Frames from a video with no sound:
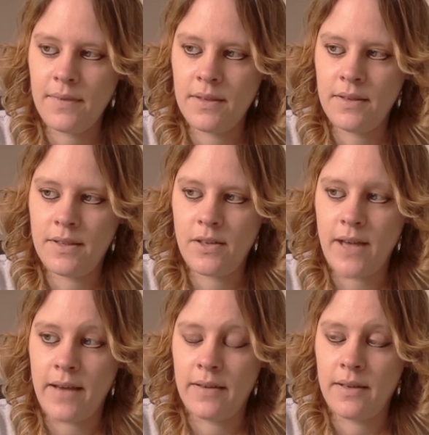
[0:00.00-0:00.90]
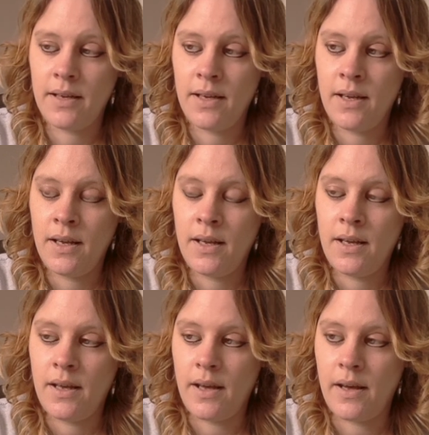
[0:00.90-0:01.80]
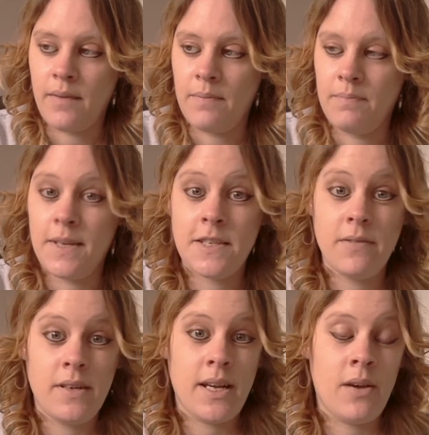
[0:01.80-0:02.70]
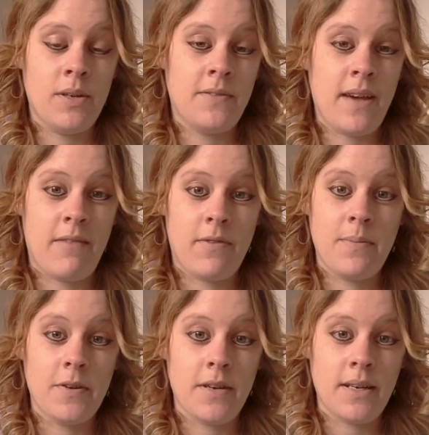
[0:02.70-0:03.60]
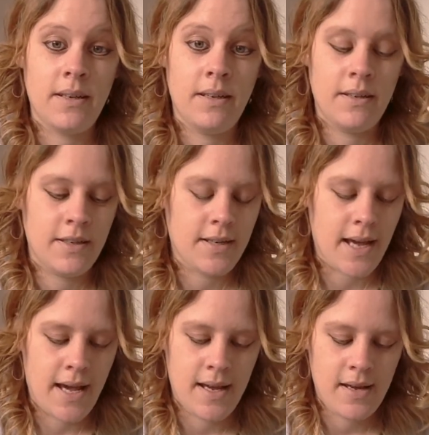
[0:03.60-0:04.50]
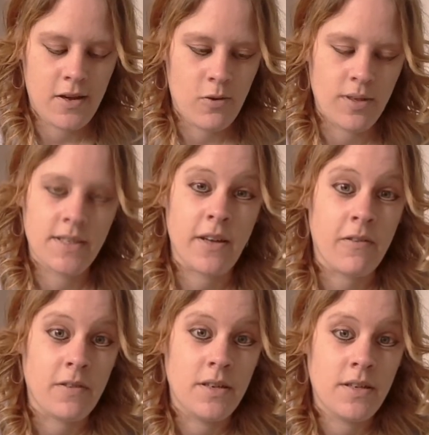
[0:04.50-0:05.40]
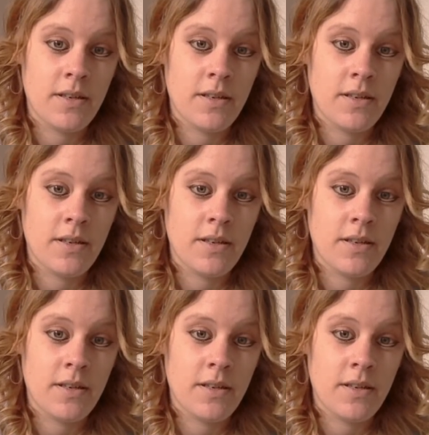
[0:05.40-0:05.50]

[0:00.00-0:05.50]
So yeah, this video is for everybody today who has suffered